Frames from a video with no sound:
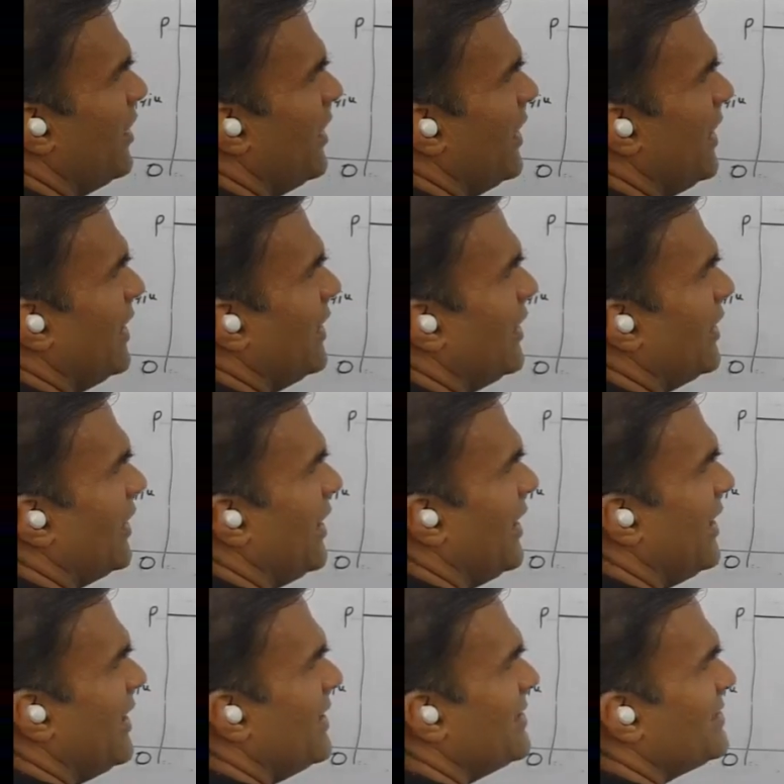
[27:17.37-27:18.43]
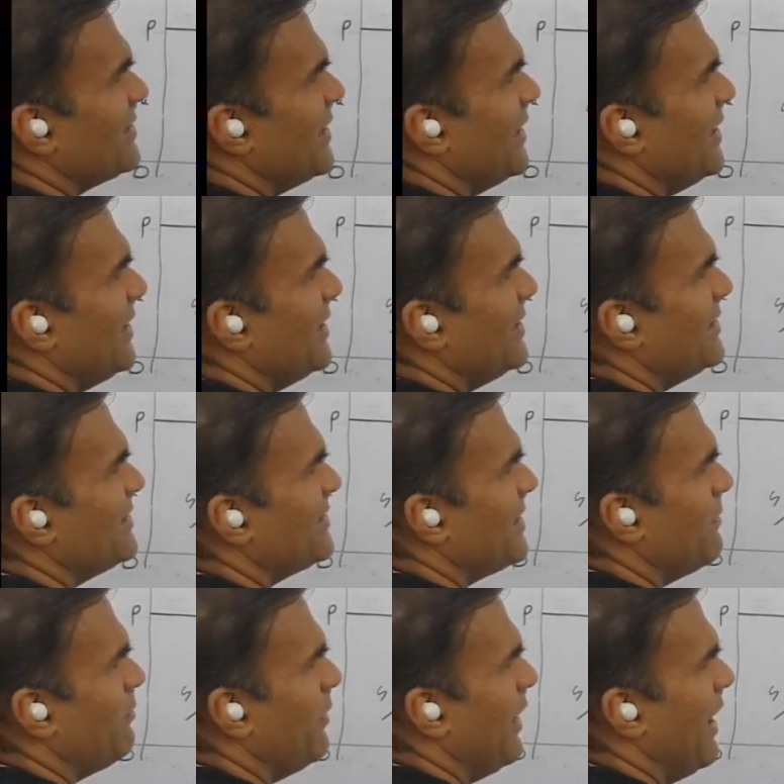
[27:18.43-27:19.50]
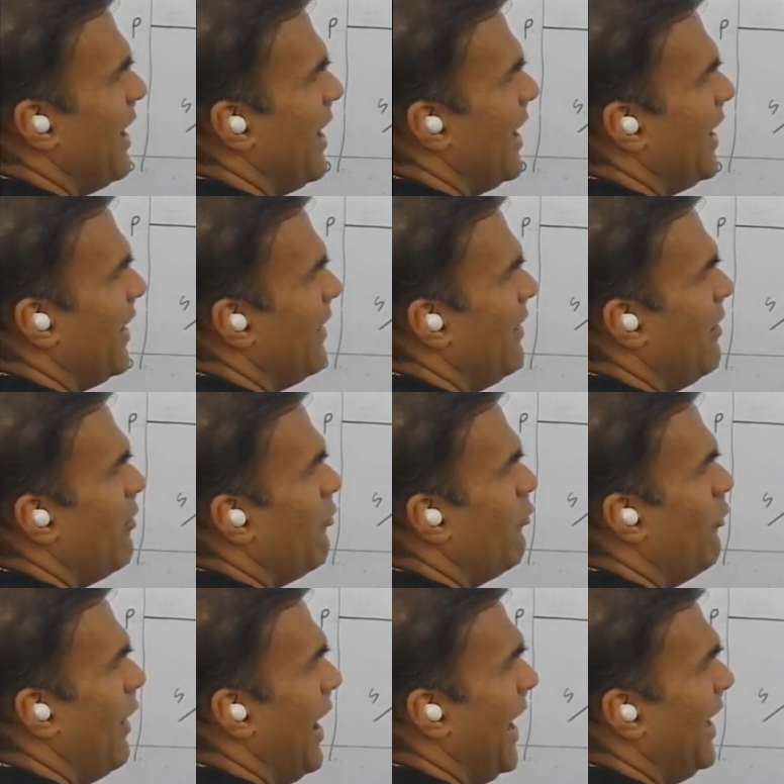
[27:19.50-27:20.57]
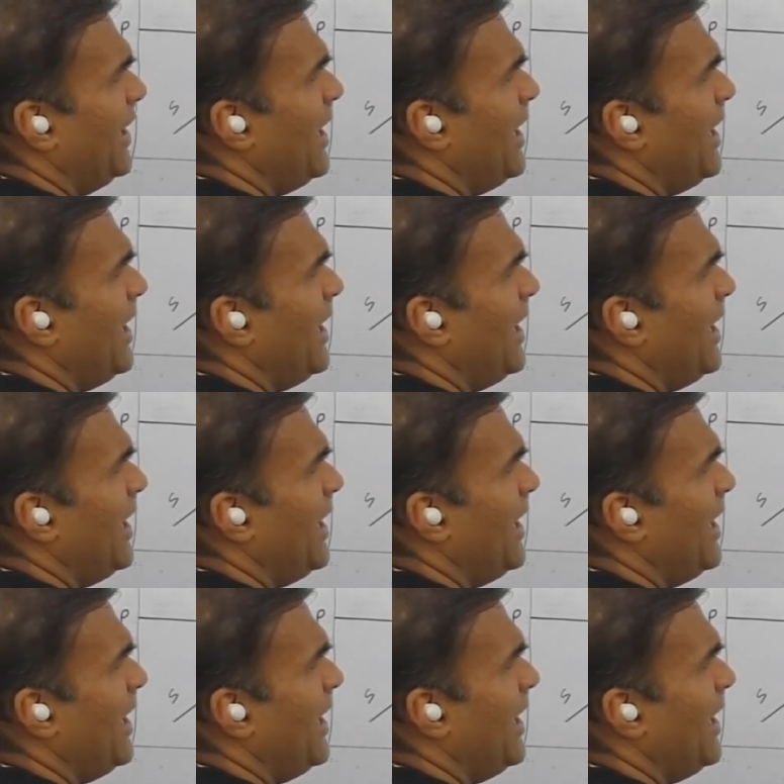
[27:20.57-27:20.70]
increase in supply. Why it